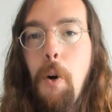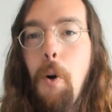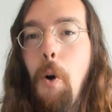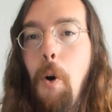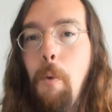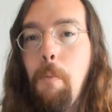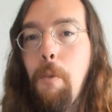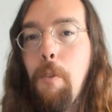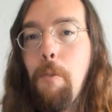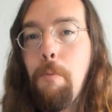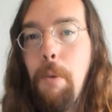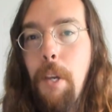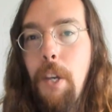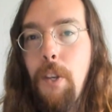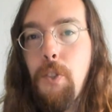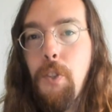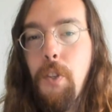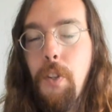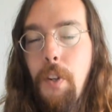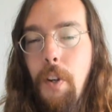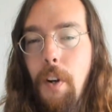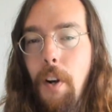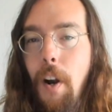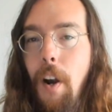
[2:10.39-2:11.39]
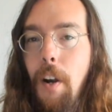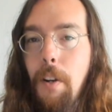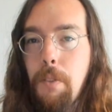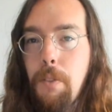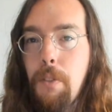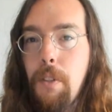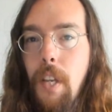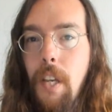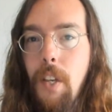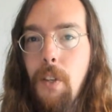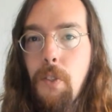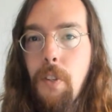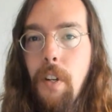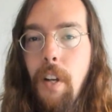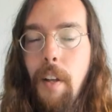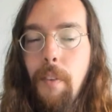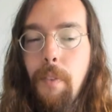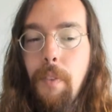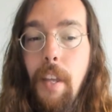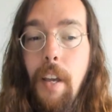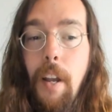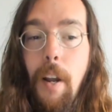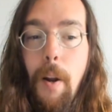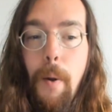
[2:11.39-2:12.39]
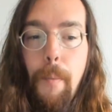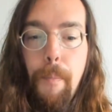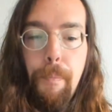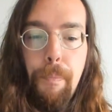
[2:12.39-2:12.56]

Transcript: home with peace in your hearts. He's not there.